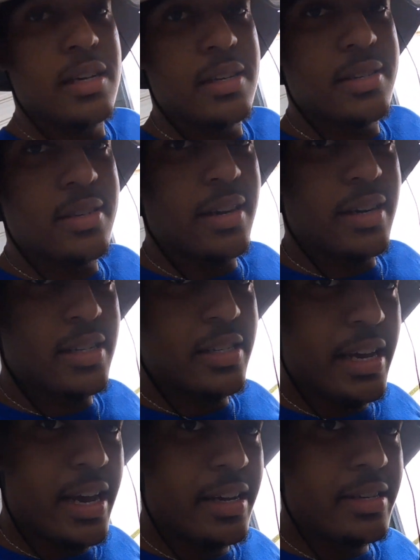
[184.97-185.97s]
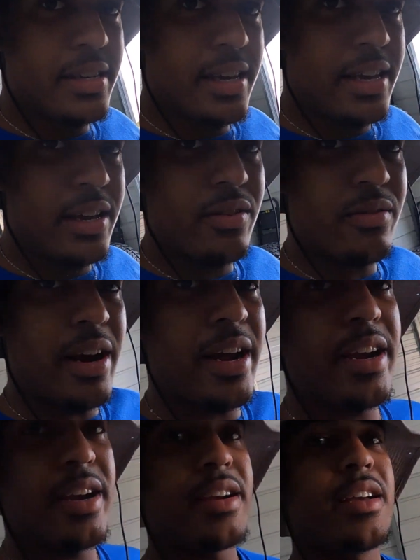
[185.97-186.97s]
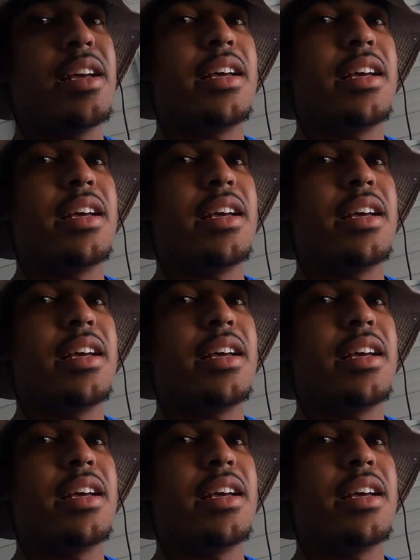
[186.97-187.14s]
Sunex jacks right here.